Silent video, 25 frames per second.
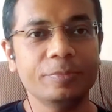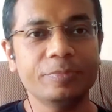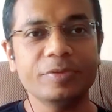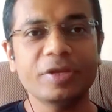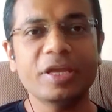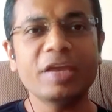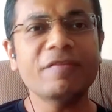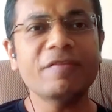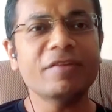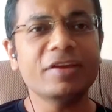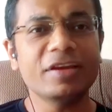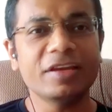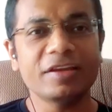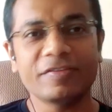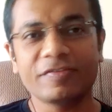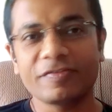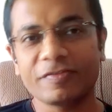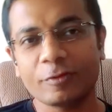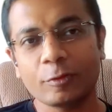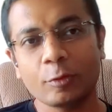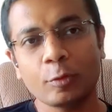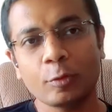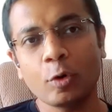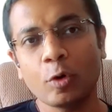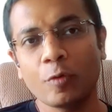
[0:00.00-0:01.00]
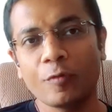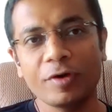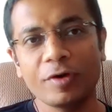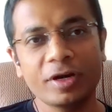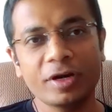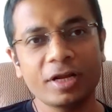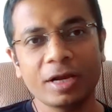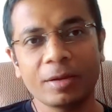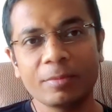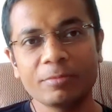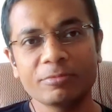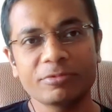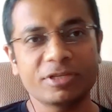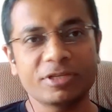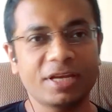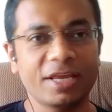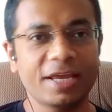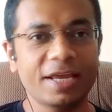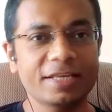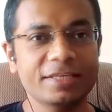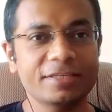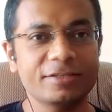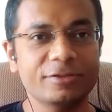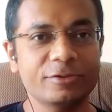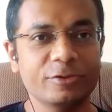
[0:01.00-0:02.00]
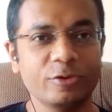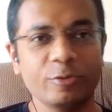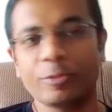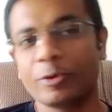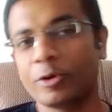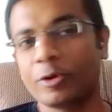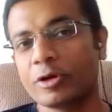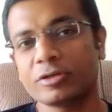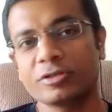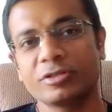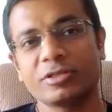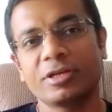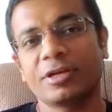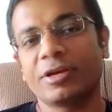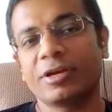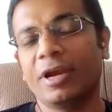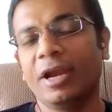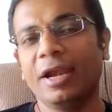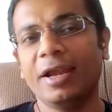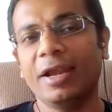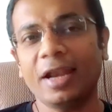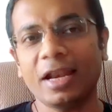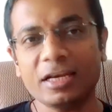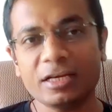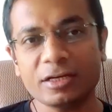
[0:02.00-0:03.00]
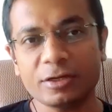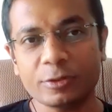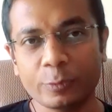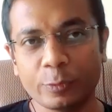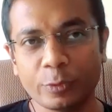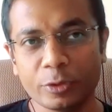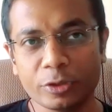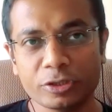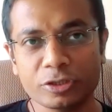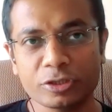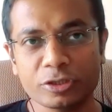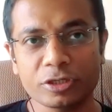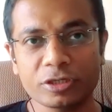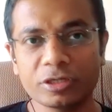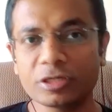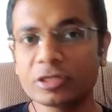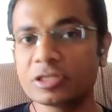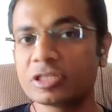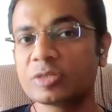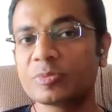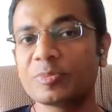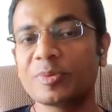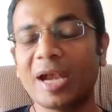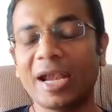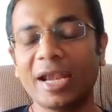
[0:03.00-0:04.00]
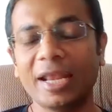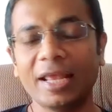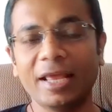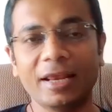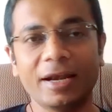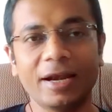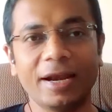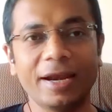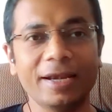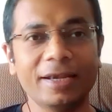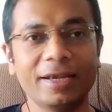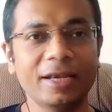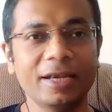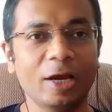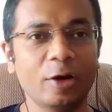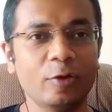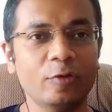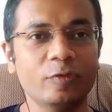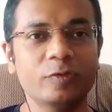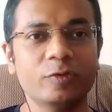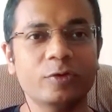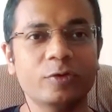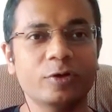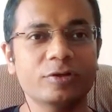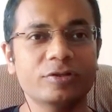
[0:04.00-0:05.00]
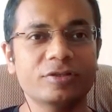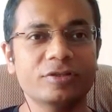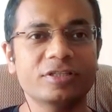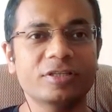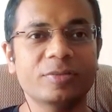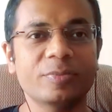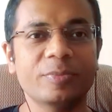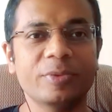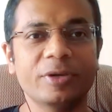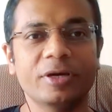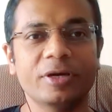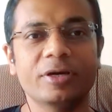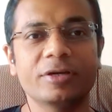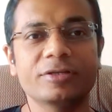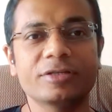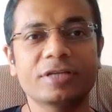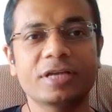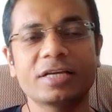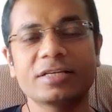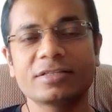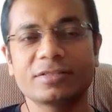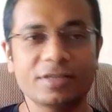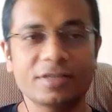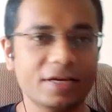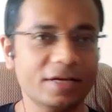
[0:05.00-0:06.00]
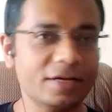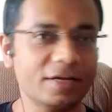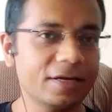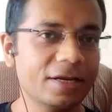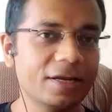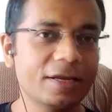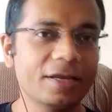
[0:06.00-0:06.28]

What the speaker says: even if COVID comes and gets you, because the rate at which it is spreading right now, of course, there's a bigger chance that